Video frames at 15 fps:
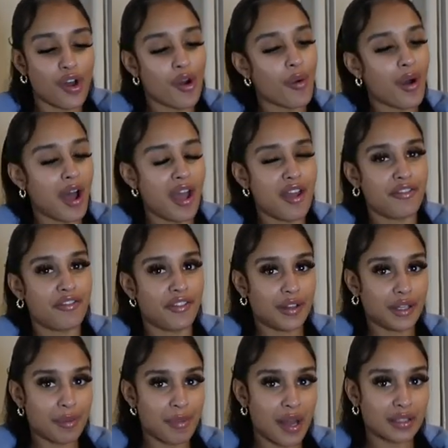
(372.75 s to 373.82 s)
know how I
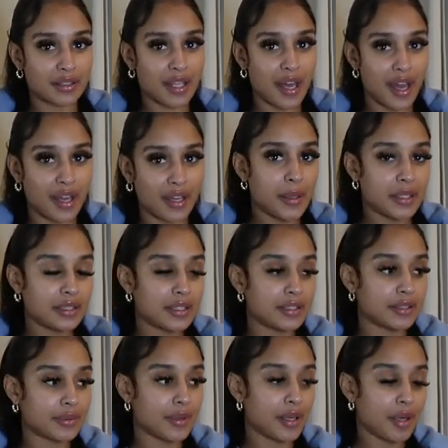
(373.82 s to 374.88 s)
feel about that, but
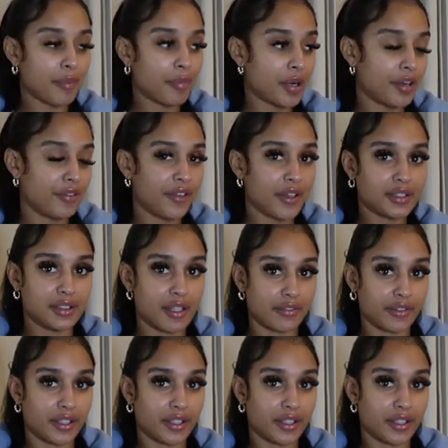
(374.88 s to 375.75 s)
this one, perfect, love